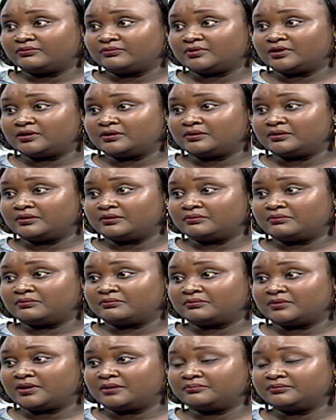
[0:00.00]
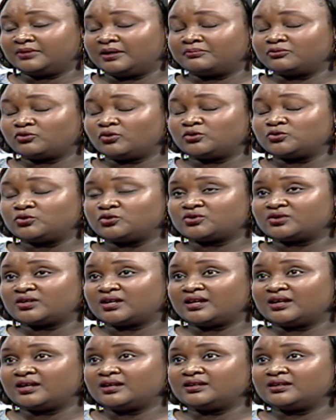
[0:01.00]
Uh, I'm, I'm going to
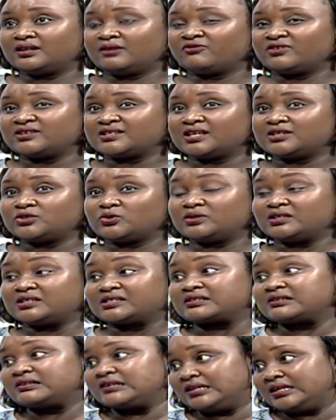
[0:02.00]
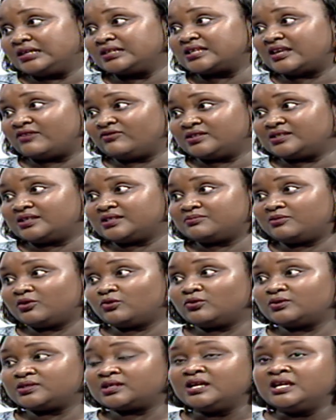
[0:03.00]
try and emphasize on the screening services,
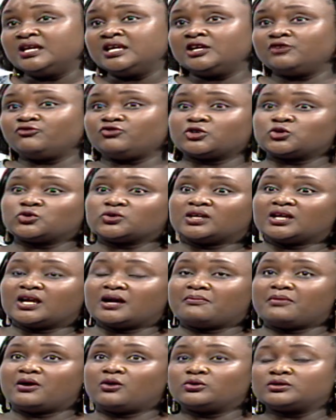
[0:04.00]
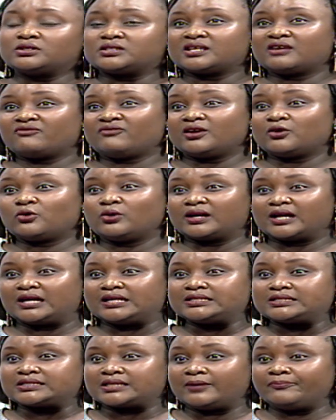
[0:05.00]
because if you're talking about cervical
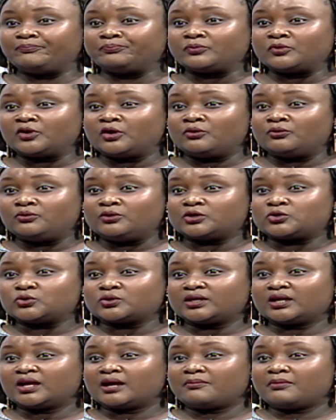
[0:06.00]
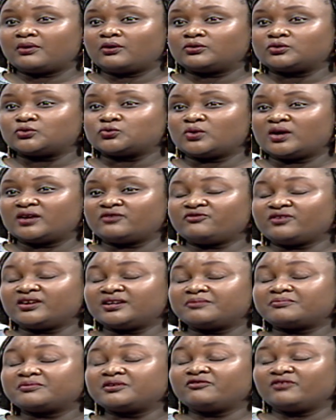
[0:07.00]
cancer, you're talking about one
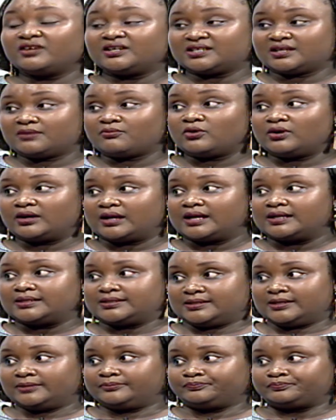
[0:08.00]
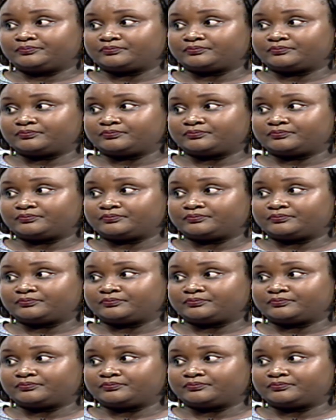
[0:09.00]
very preventable cancer.